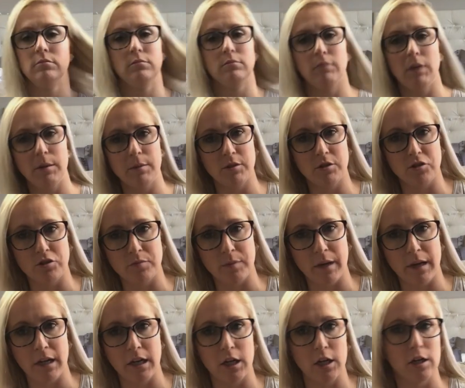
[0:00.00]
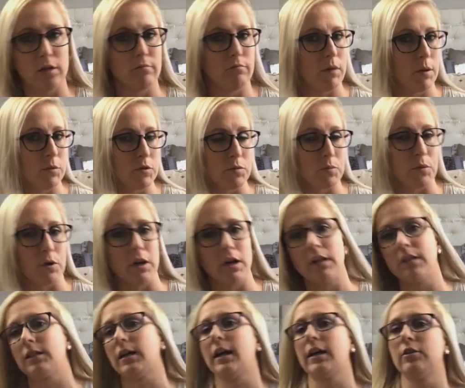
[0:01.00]
maybe it's just my hair. Maybe it's the
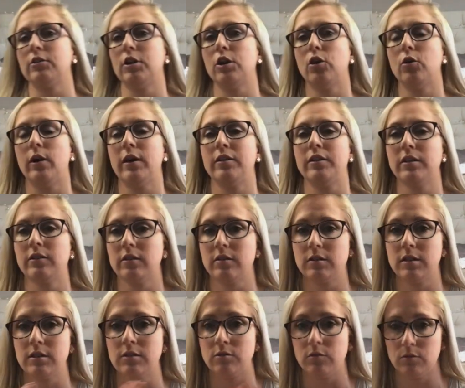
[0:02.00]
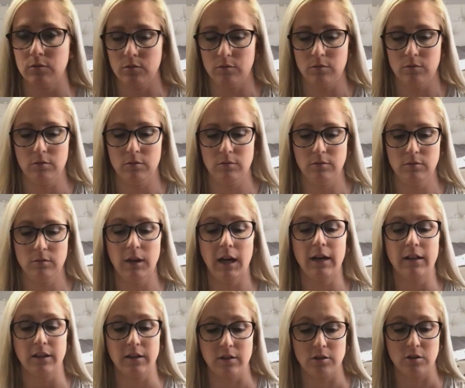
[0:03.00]
product. I don't know. I think this has
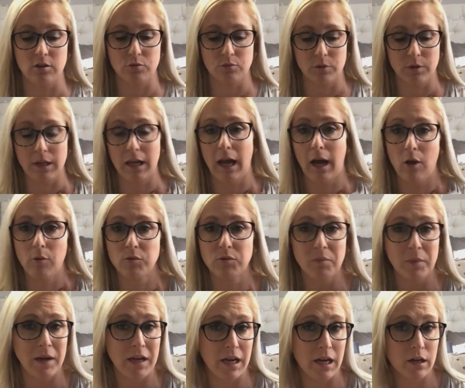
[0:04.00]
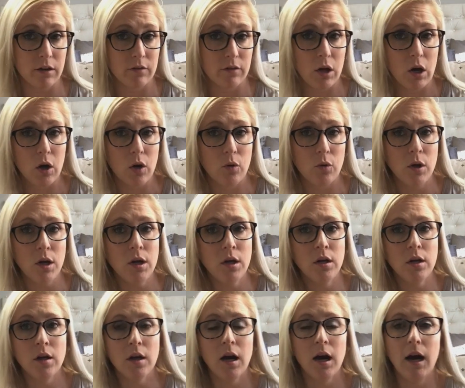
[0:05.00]
really helped my hair, though.
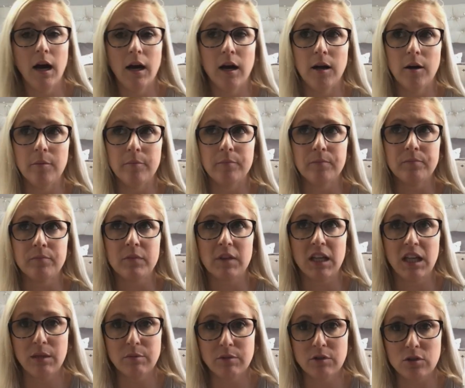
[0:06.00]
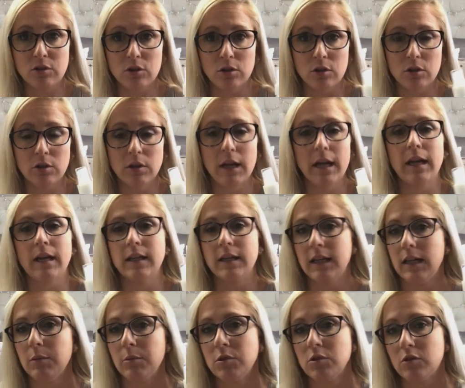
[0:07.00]
Keep its curl and
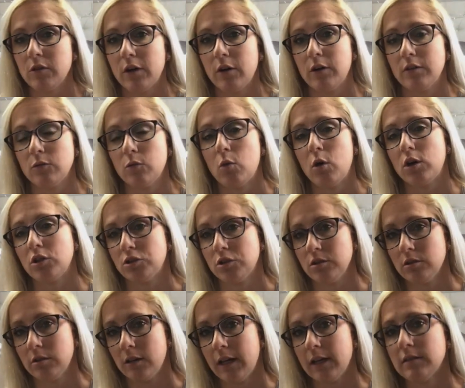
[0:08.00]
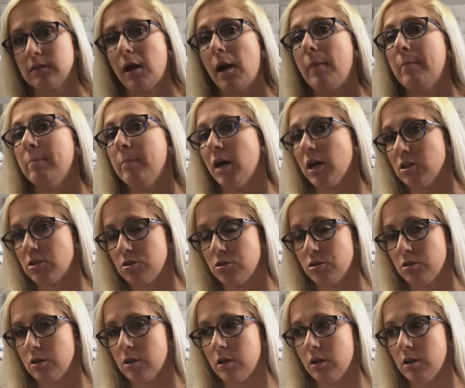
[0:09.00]
keep it so I don't have to wash it as much